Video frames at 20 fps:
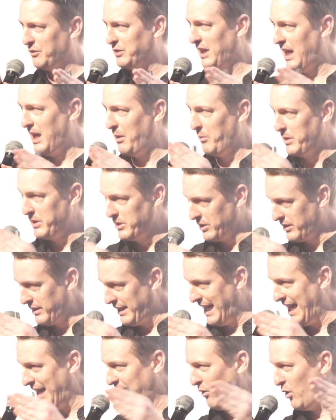of time when you're
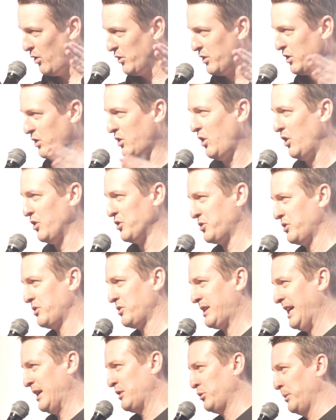going to have all your calls
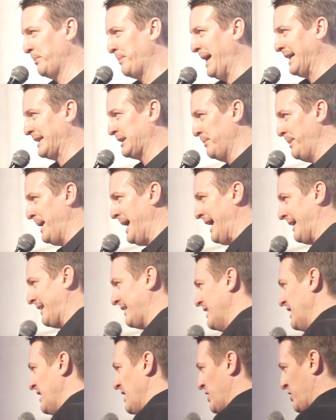scheduled back to
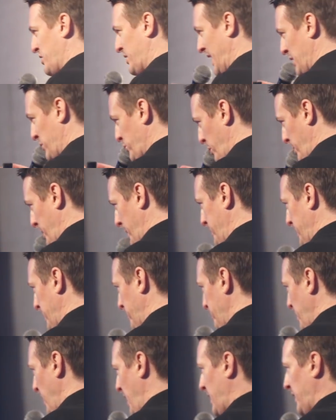back. Schedule maybe a
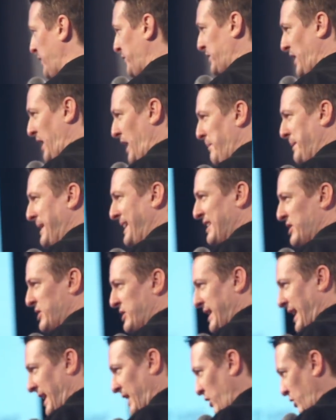block of time
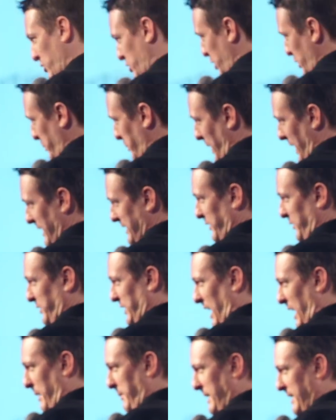each day or two blocks of
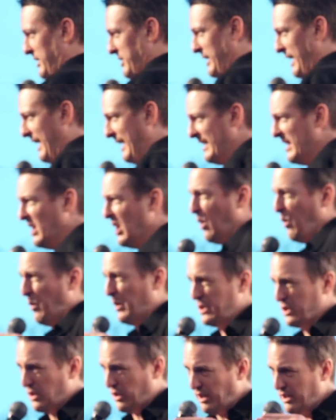time each day
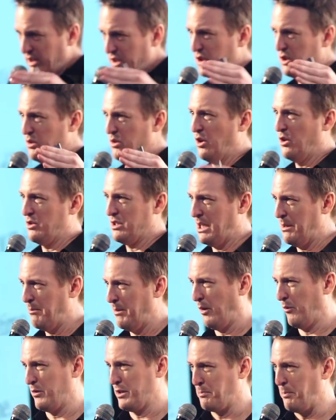when you're going to do those
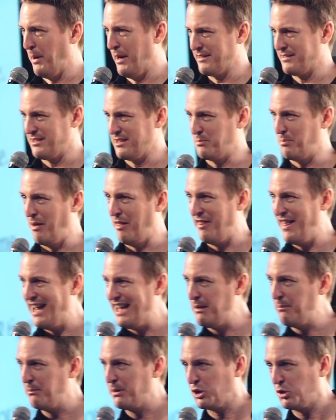email responses. But
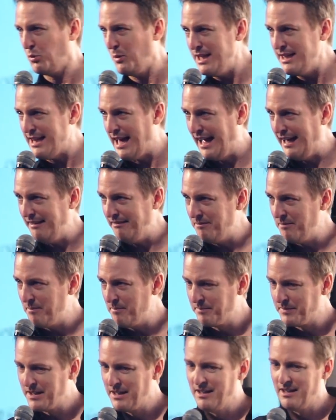then in between that,
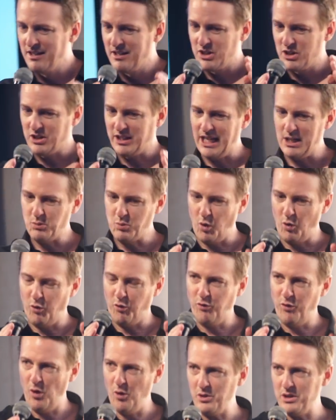schedule
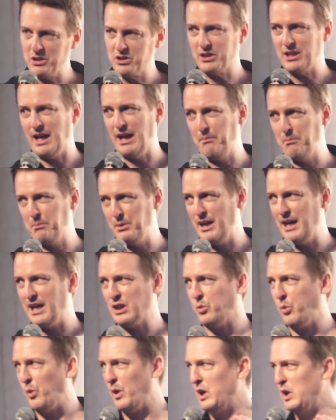focus time
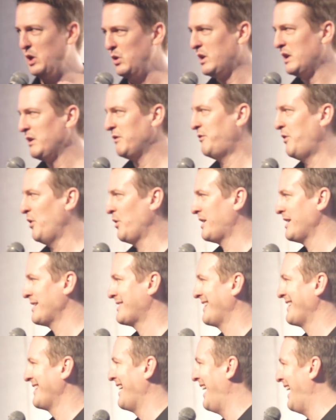blocks where you can
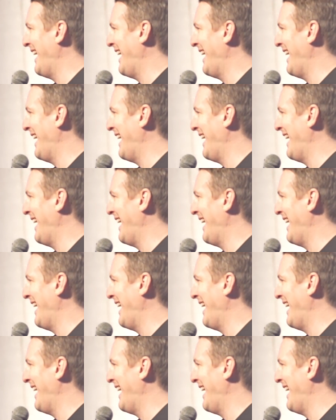focus on the